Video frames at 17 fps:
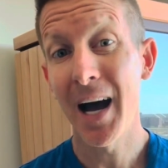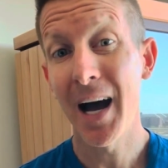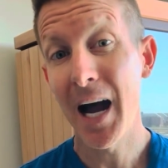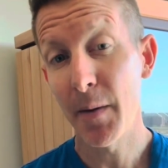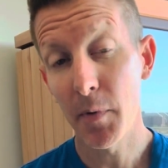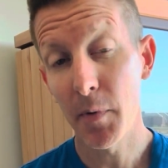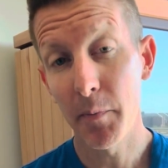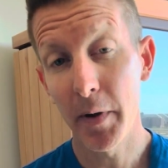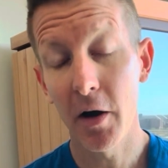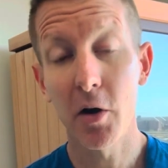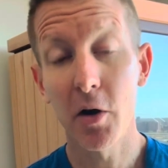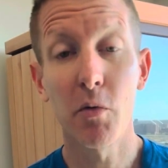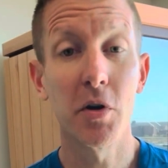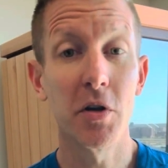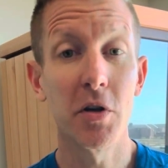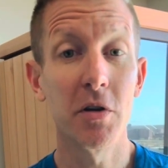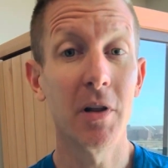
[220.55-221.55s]
hyperbaric,
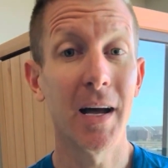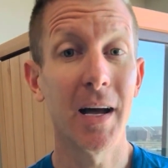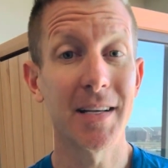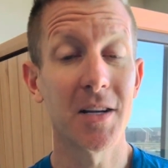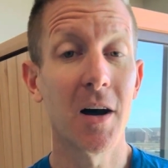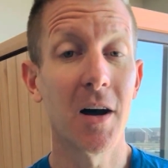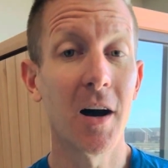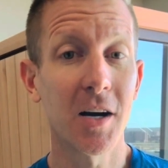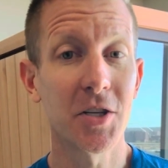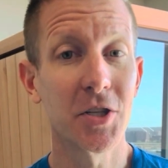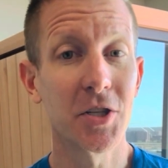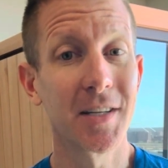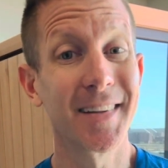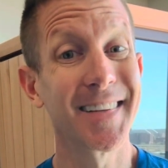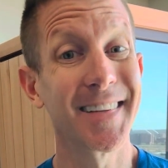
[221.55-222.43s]
where you're utilizing oxygen.